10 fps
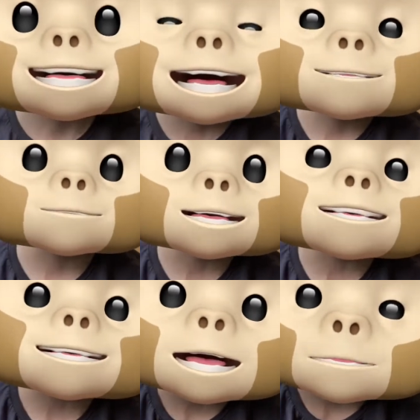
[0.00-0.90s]
okay,
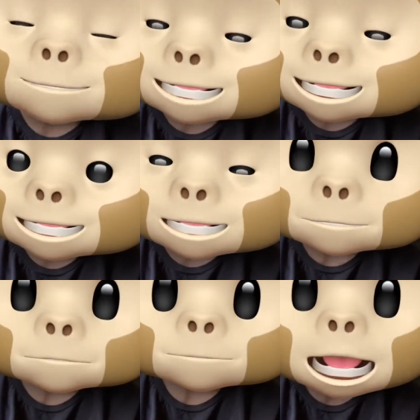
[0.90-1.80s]
first up, uh,
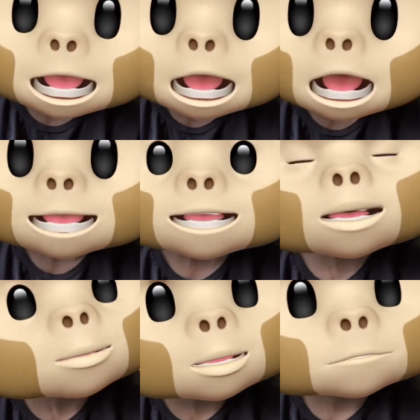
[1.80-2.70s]
let's
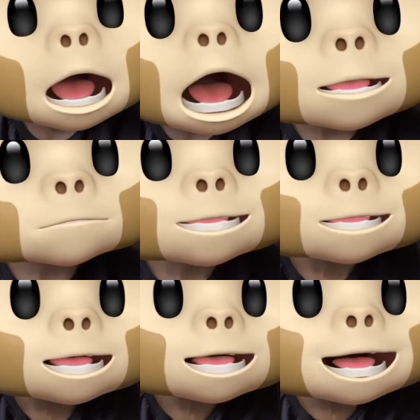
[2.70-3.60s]
go to pop
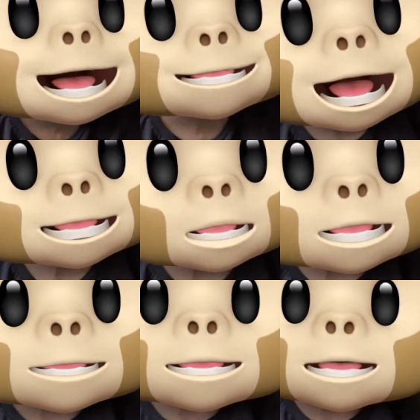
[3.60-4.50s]
ad
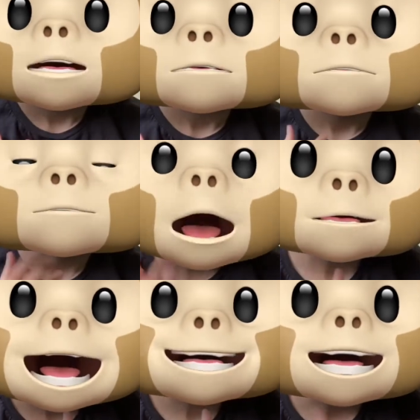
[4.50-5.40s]
icons.
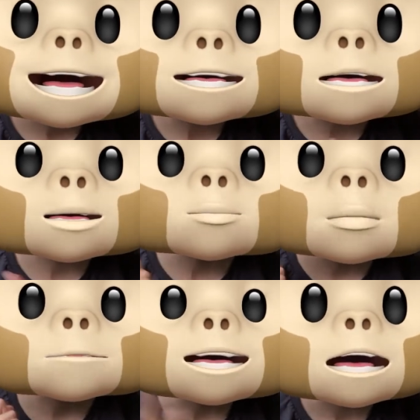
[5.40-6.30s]
Pop ad icons
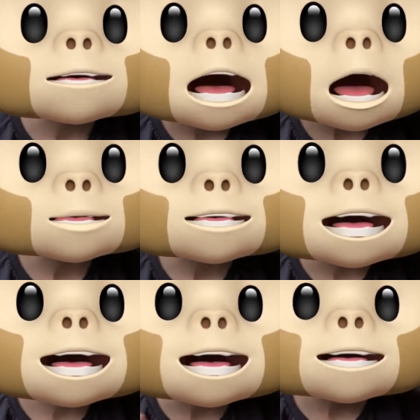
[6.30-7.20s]
will be none other
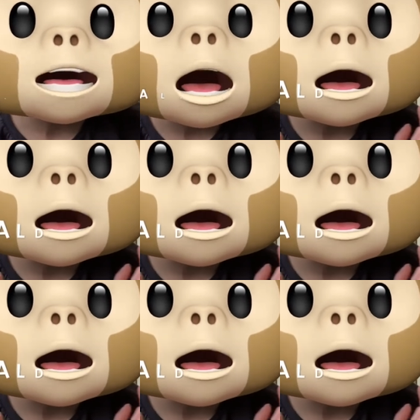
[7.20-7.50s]
than